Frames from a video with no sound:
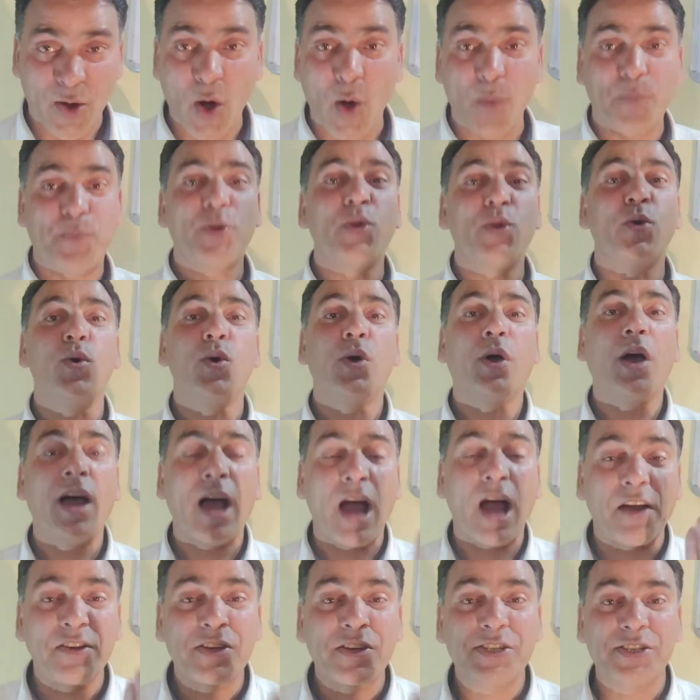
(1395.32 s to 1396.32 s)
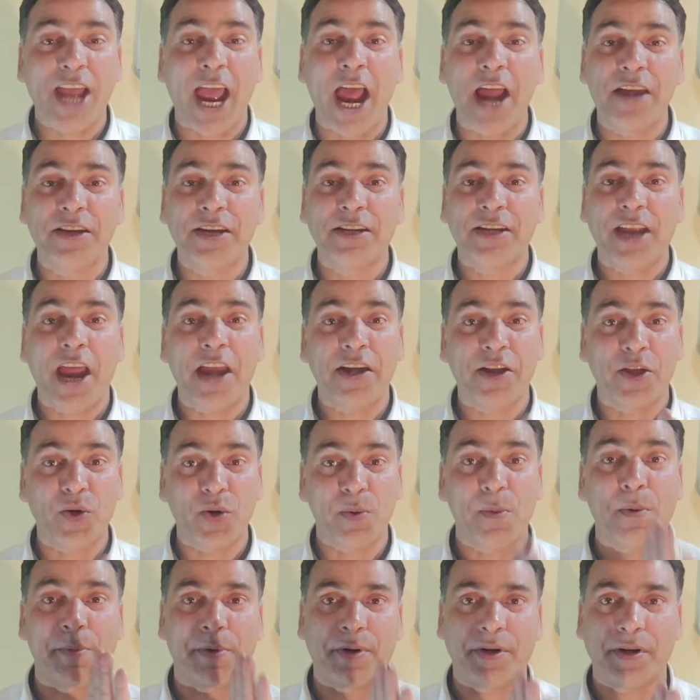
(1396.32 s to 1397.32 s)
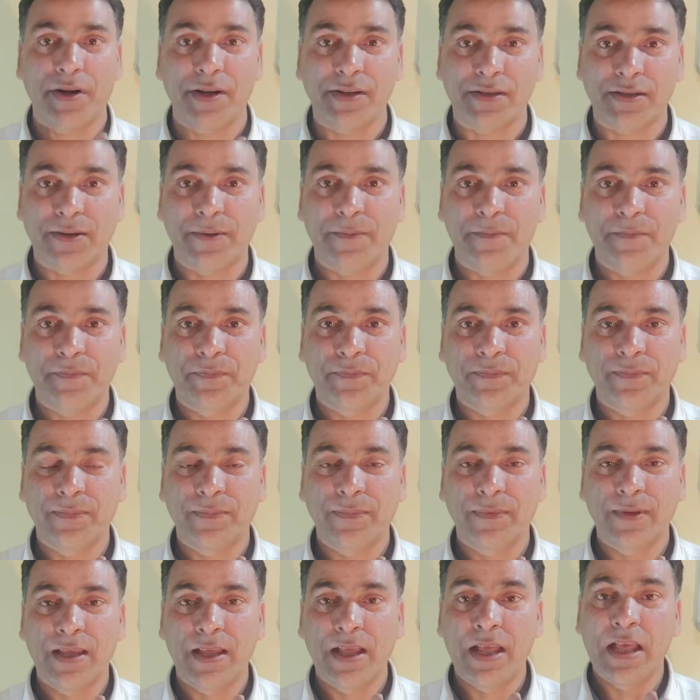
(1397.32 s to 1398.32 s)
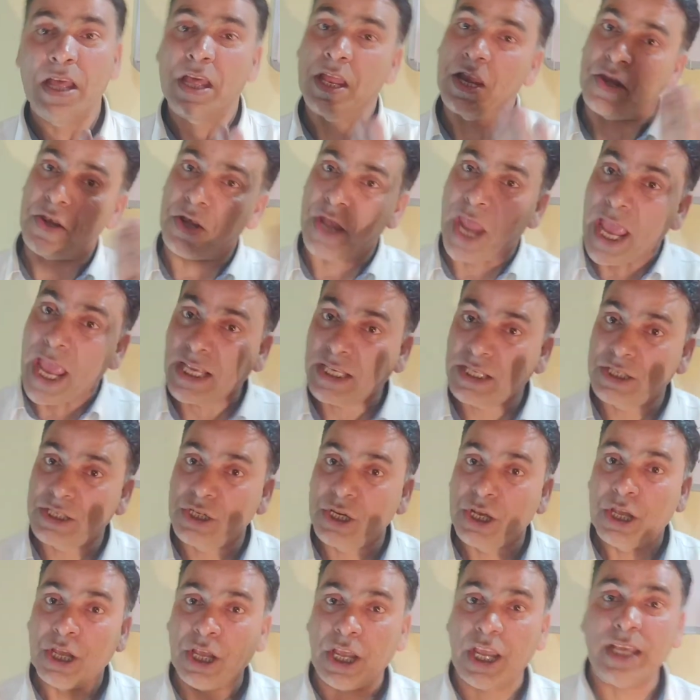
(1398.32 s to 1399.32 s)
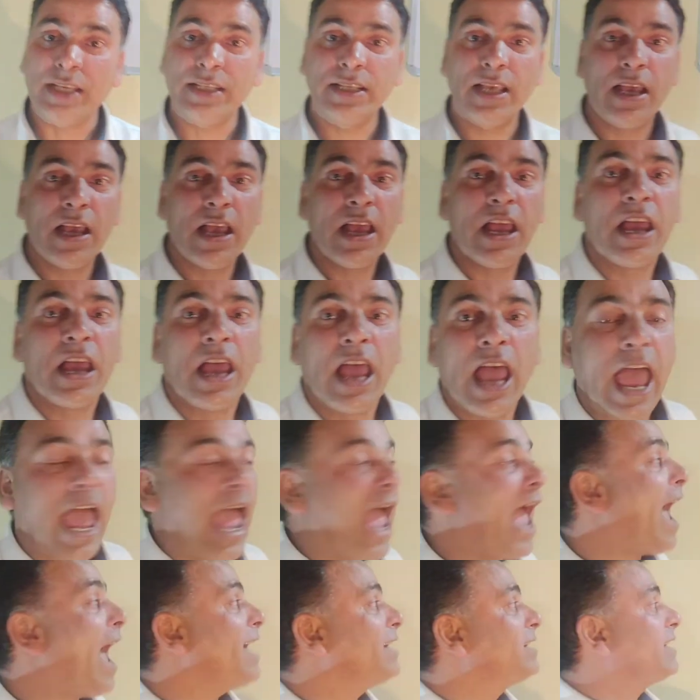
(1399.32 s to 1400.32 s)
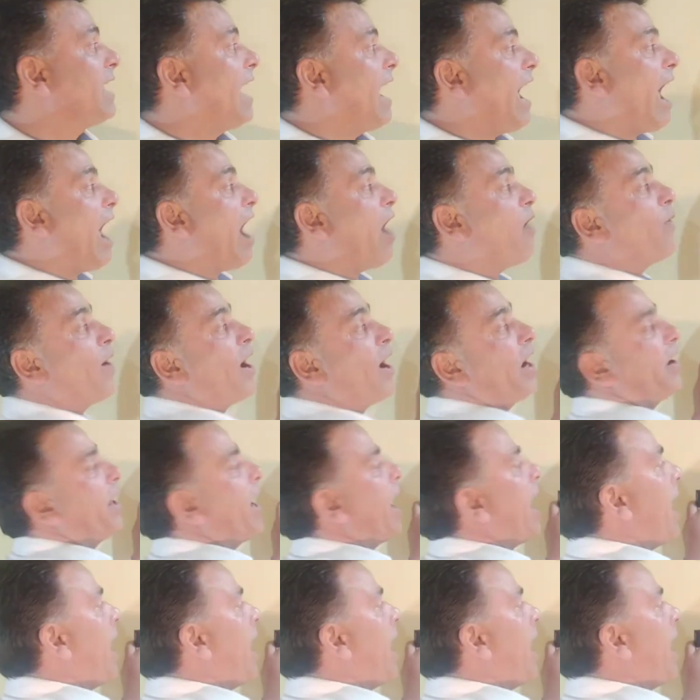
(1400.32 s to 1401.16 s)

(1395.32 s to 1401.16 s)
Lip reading: I hope you understand it and you remember it. Next is has, have,